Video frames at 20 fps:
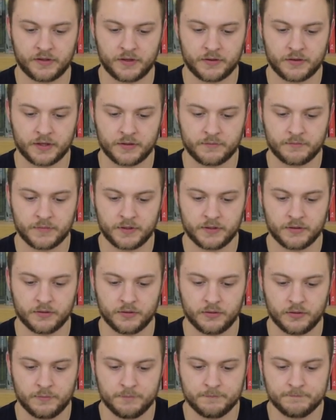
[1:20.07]
You know, your
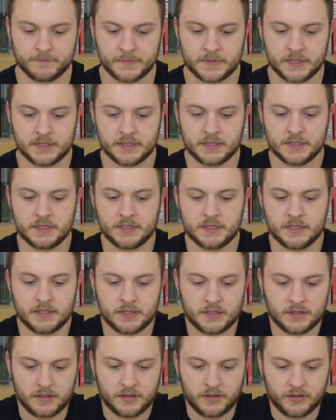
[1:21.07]
your
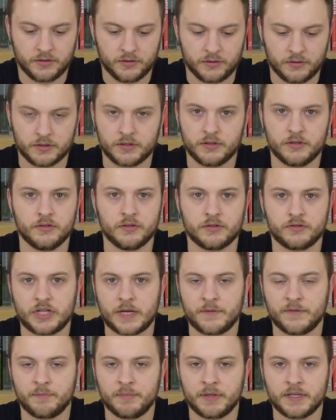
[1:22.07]
your, your
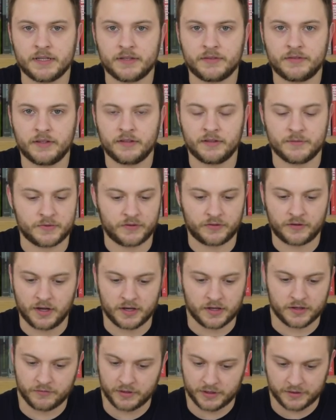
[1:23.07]
James Pearce's. I'm just
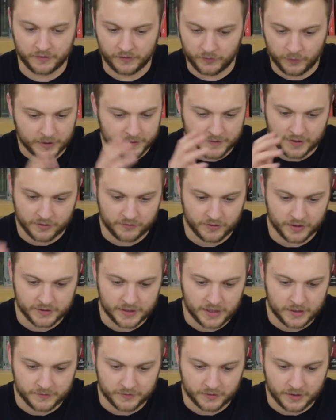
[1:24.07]
kind of reading TweetDeck right
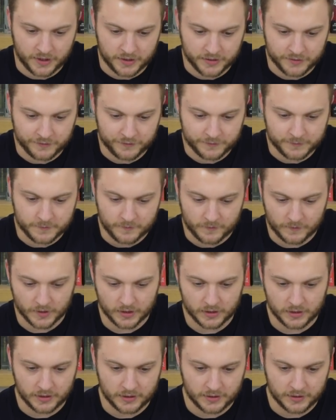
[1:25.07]
now to kind of
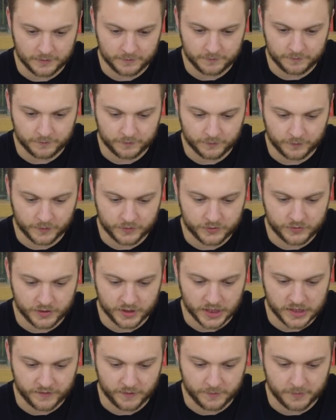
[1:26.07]
uh,
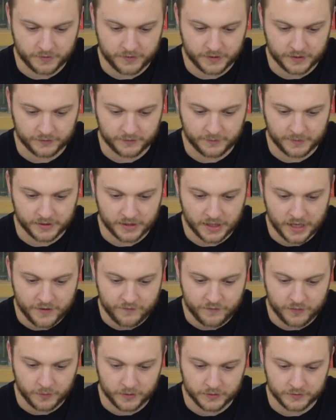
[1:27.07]
try and keep up with things. I mean,
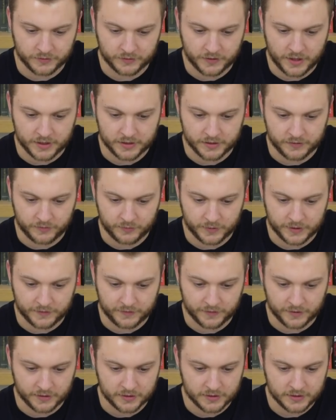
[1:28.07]
everyone's kind of
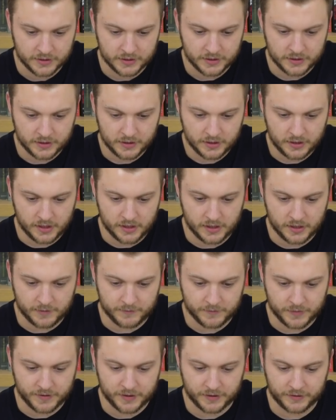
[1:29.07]
tweeting.
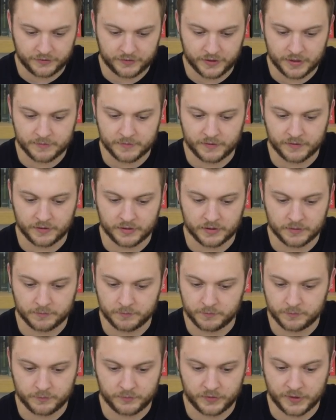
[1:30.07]
Um, but they seem to
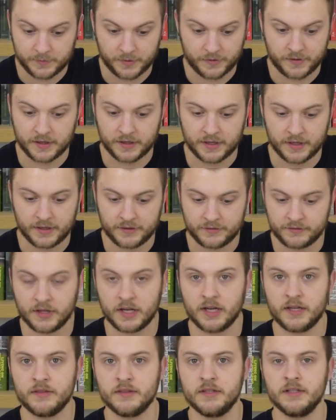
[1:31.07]
seem to think it is
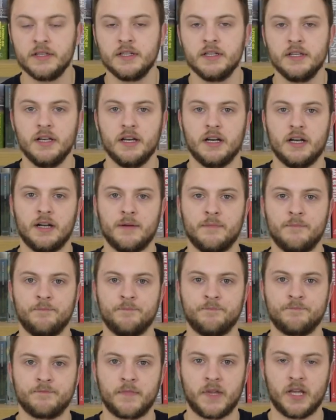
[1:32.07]
done.
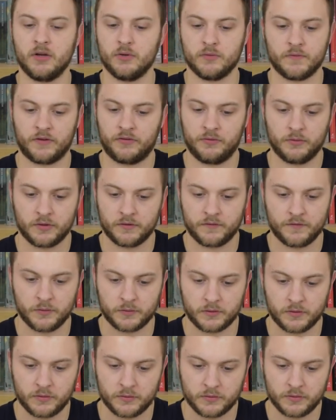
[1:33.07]
Um, all the sort of
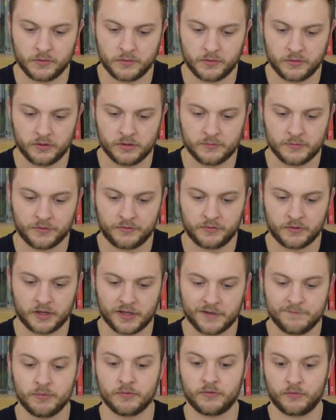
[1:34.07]
all the, all the normal sort
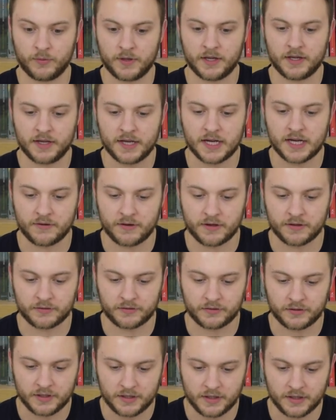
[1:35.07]
of Liverpool Twitter
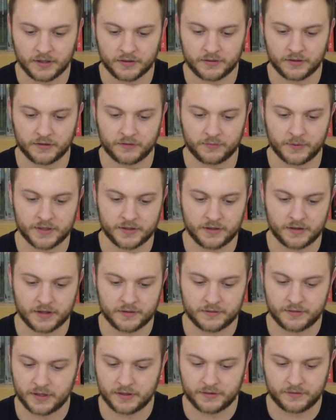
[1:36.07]
heroes uh, are tweeting.
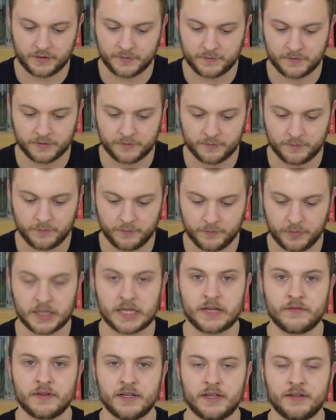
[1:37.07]
They they seem to
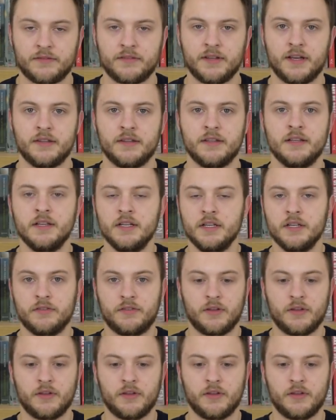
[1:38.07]
believe that it's done.